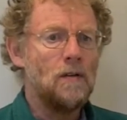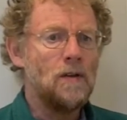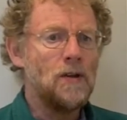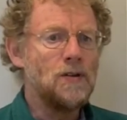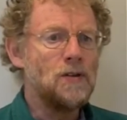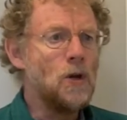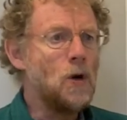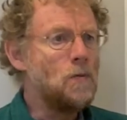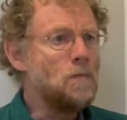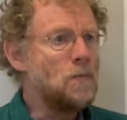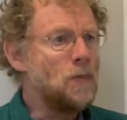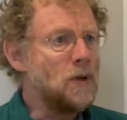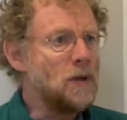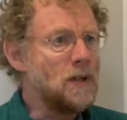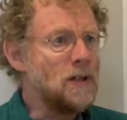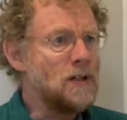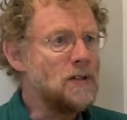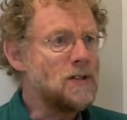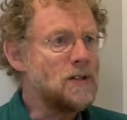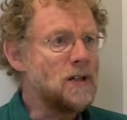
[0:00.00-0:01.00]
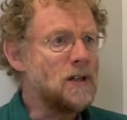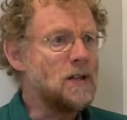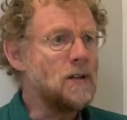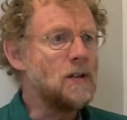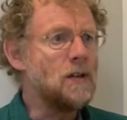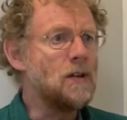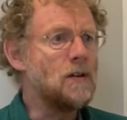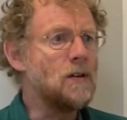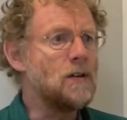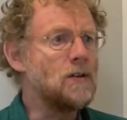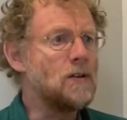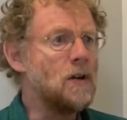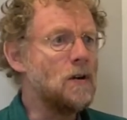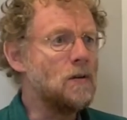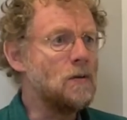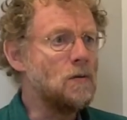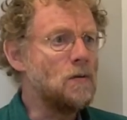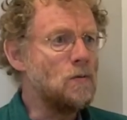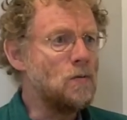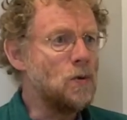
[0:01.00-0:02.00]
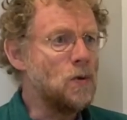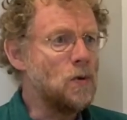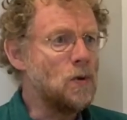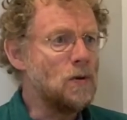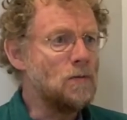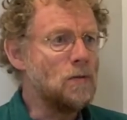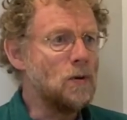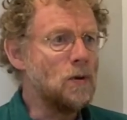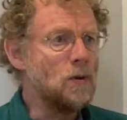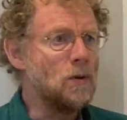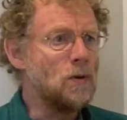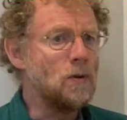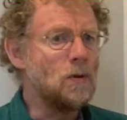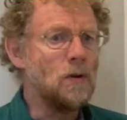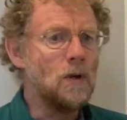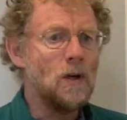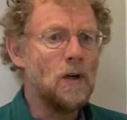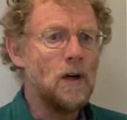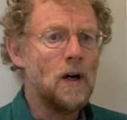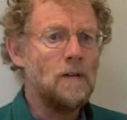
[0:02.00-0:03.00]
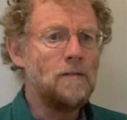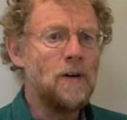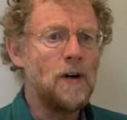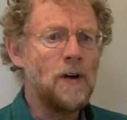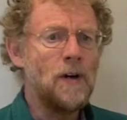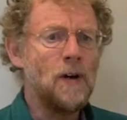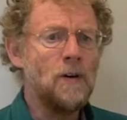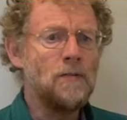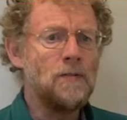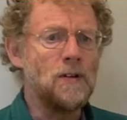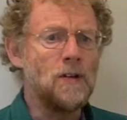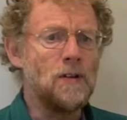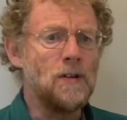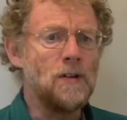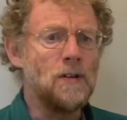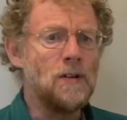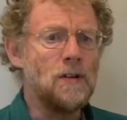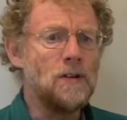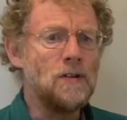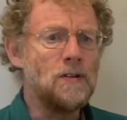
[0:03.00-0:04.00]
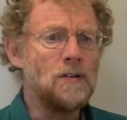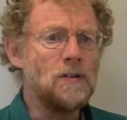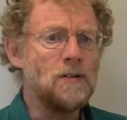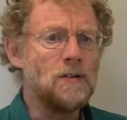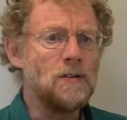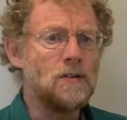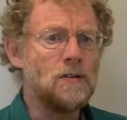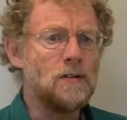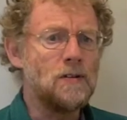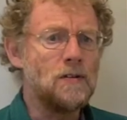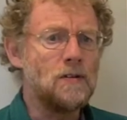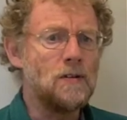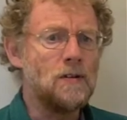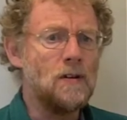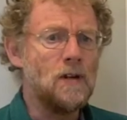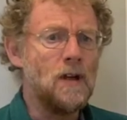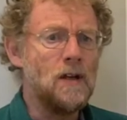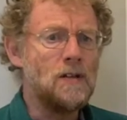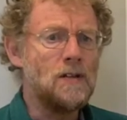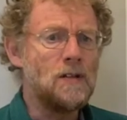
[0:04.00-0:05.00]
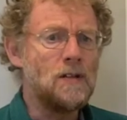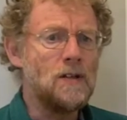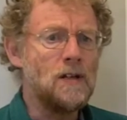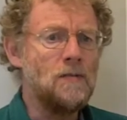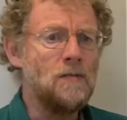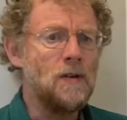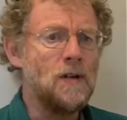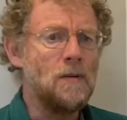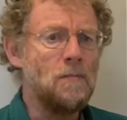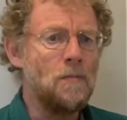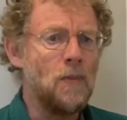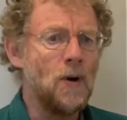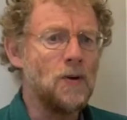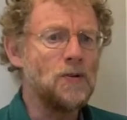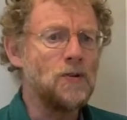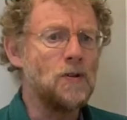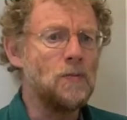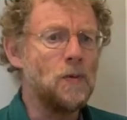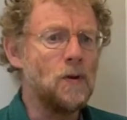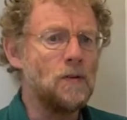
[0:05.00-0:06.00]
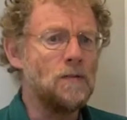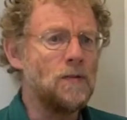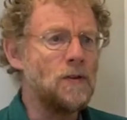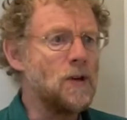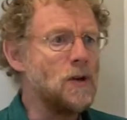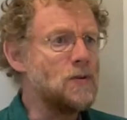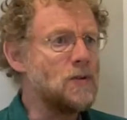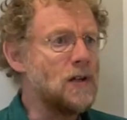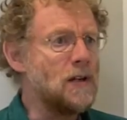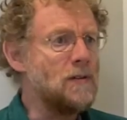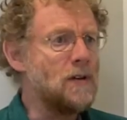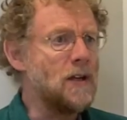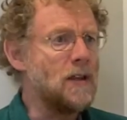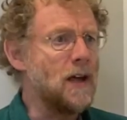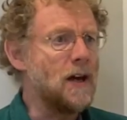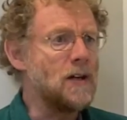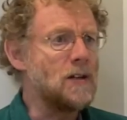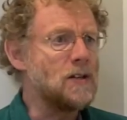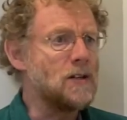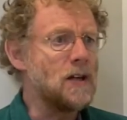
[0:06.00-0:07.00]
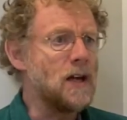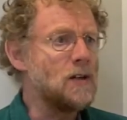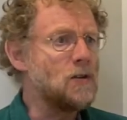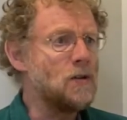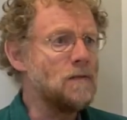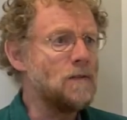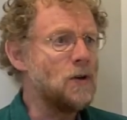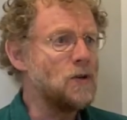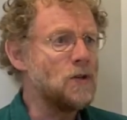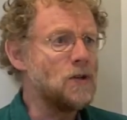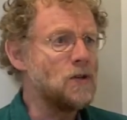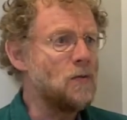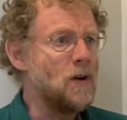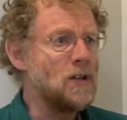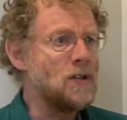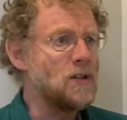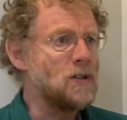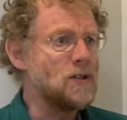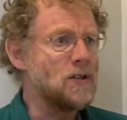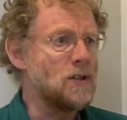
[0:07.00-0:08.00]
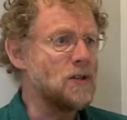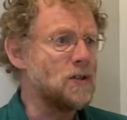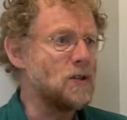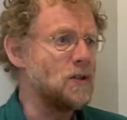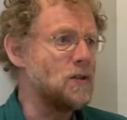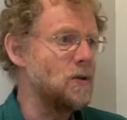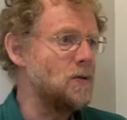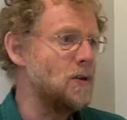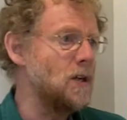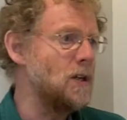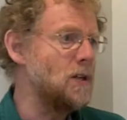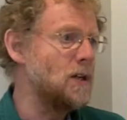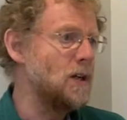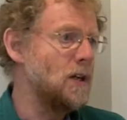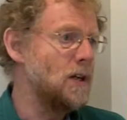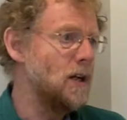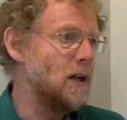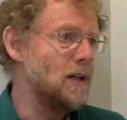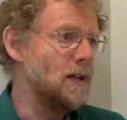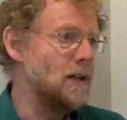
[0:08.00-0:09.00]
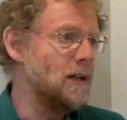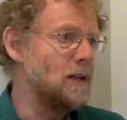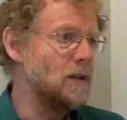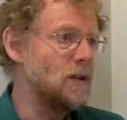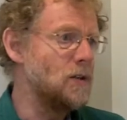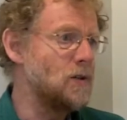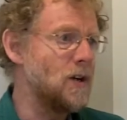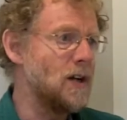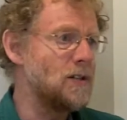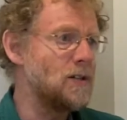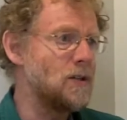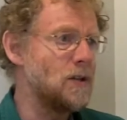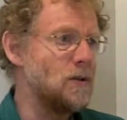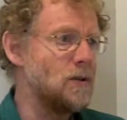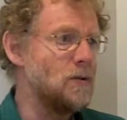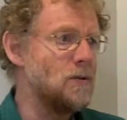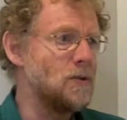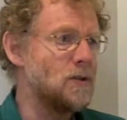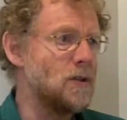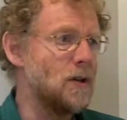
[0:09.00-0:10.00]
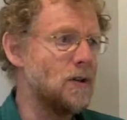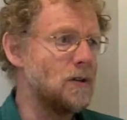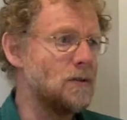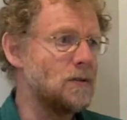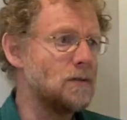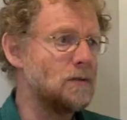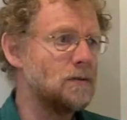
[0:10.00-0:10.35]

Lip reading: There's no policing, there's no rule of law, and very often it's even impossible for those living there to get on voters' registers because you need a legal address to do so.